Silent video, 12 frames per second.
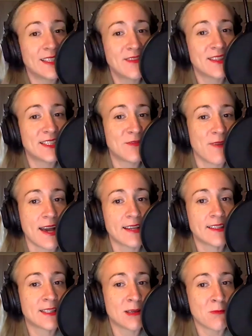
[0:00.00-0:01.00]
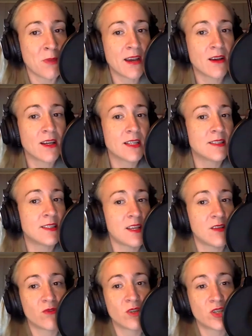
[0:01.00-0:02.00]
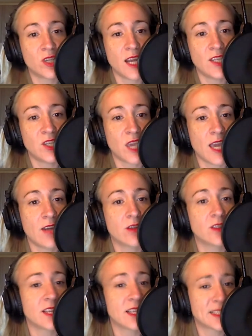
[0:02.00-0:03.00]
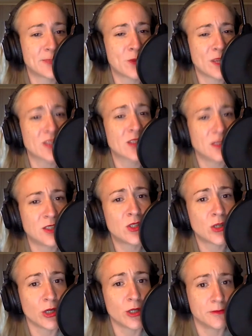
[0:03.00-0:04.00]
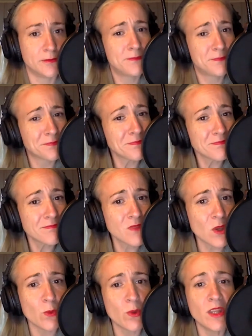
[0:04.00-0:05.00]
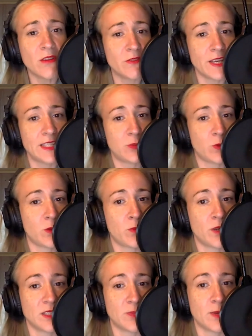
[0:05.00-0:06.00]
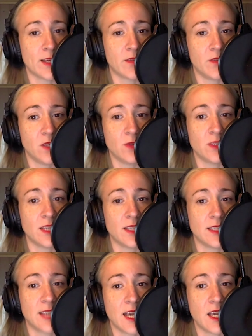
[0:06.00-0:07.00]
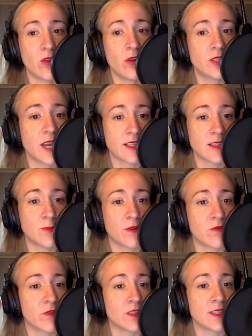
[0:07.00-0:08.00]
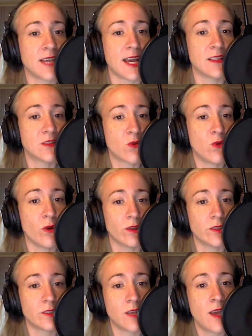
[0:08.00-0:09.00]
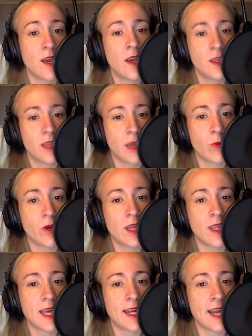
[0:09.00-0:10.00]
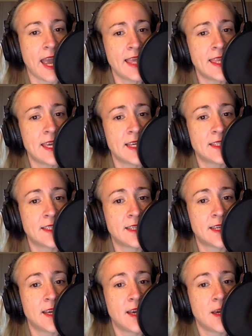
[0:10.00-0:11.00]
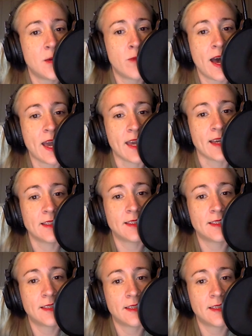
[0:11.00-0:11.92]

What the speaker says: of this fact, some parents and Christian educators express concern when they're faced with the prospect of using a secular textbook for a science course. They worry that an atheistic bias